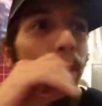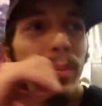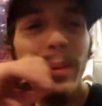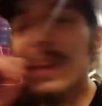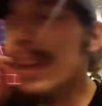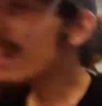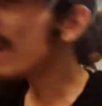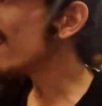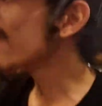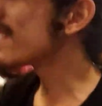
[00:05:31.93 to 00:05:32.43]

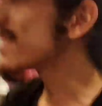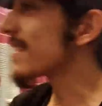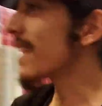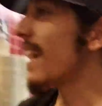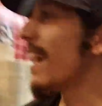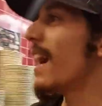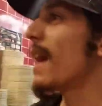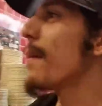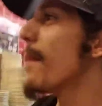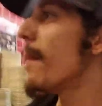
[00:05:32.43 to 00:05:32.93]

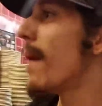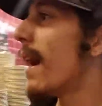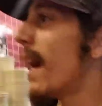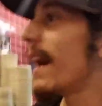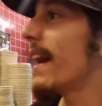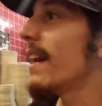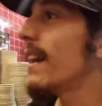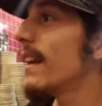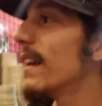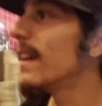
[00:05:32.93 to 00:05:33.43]
Plus, I
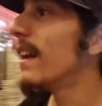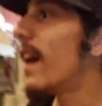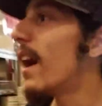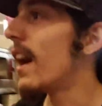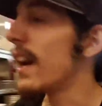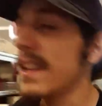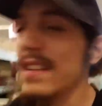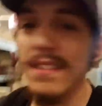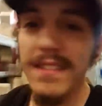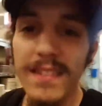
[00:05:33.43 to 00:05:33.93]
might
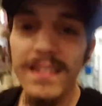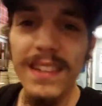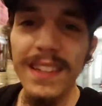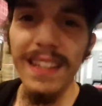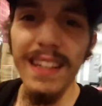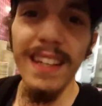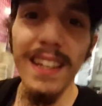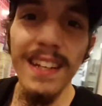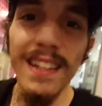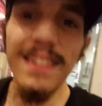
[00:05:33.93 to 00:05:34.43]

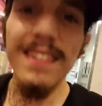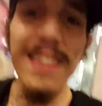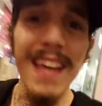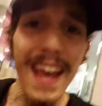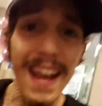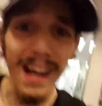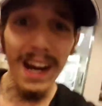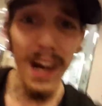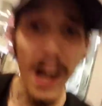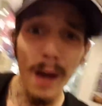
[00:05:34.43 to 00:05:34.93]
honestly
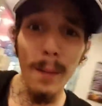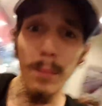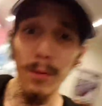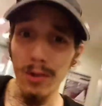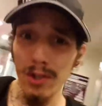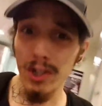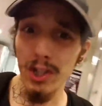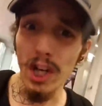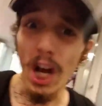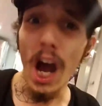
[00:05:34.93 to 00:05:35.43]
take a
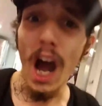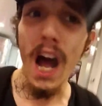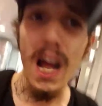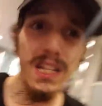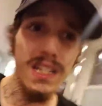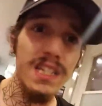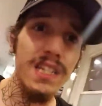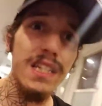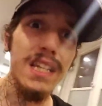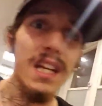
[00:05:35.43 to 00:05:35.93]
couple
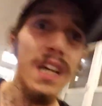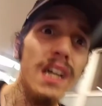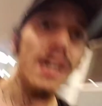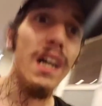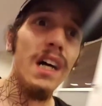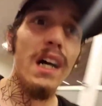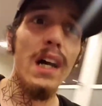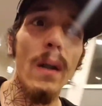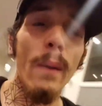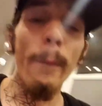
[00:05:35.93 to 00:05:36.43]
shots,
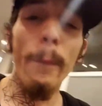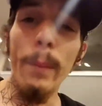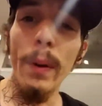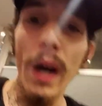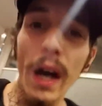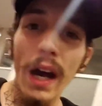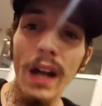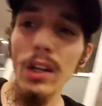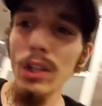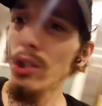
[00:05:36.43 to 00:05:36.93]

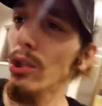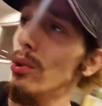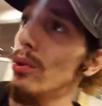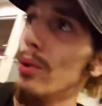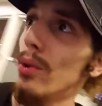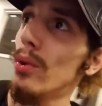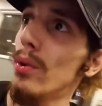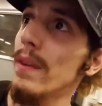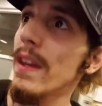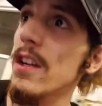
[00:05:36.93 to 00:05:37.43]
but
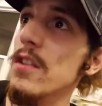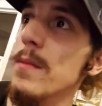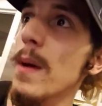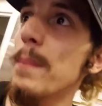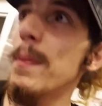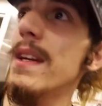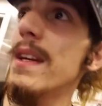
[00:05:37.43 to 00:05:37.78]
whew, there's my